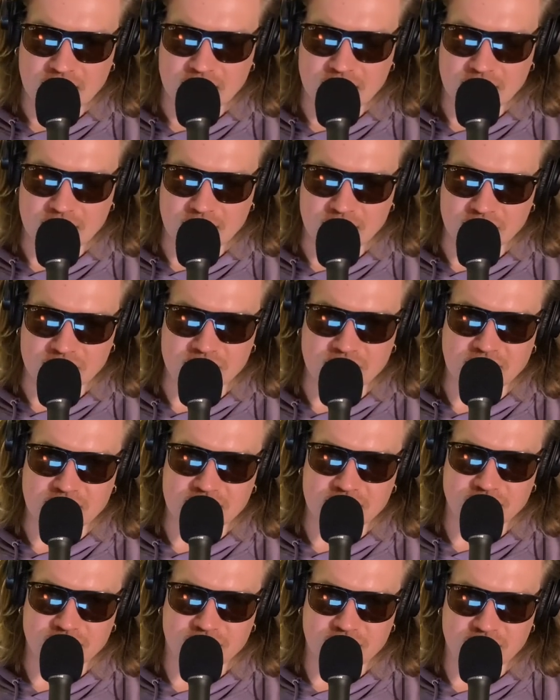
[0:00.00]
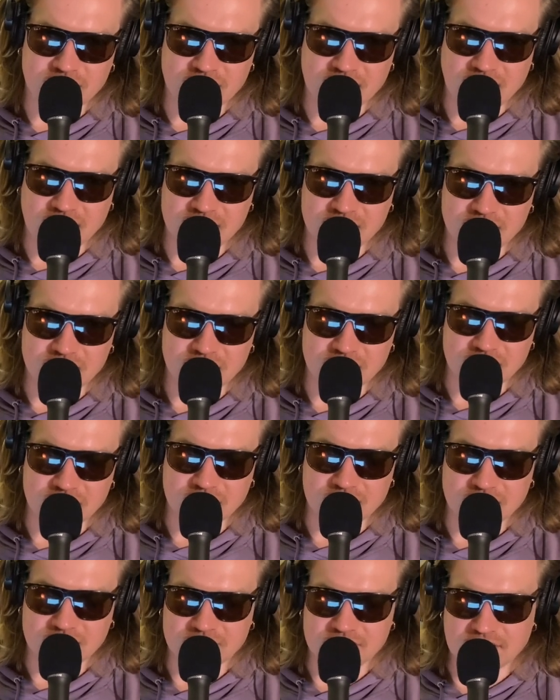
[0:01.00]
There's lots of
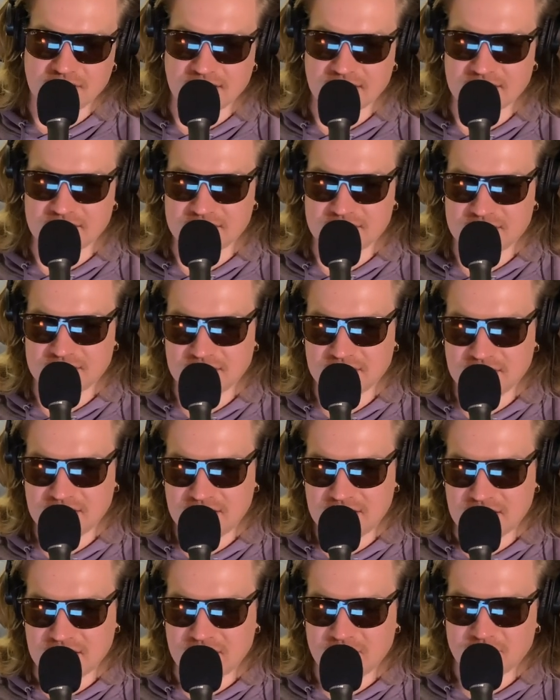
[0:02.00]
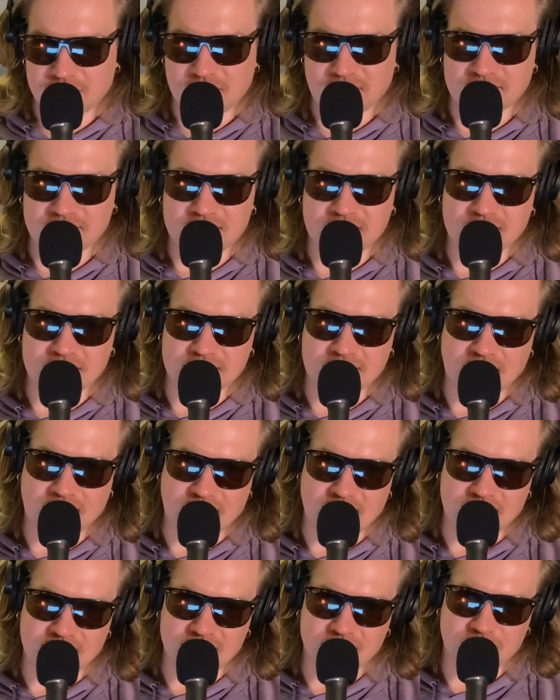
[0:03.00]
fertilizers and
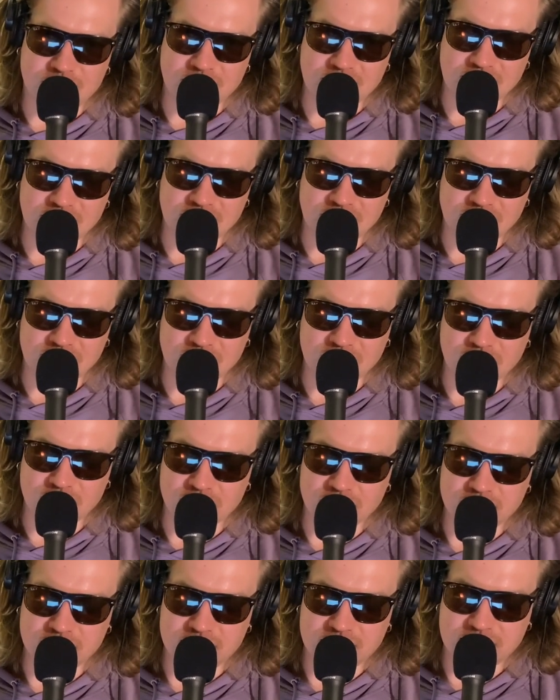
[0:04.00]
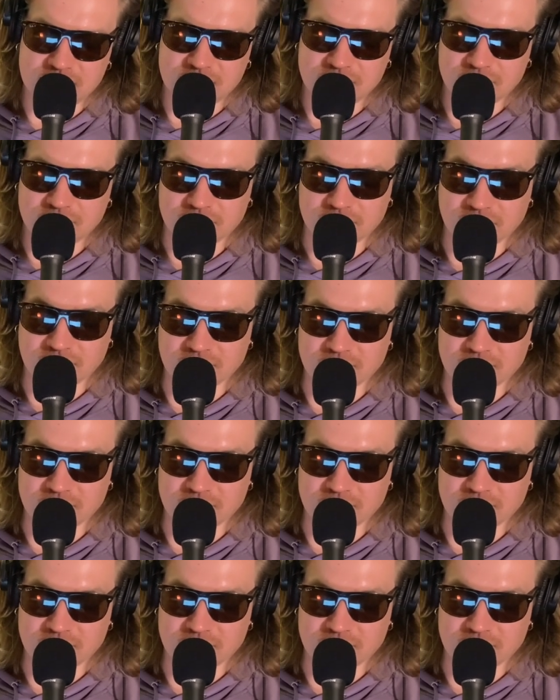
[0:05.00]
pesticides being used for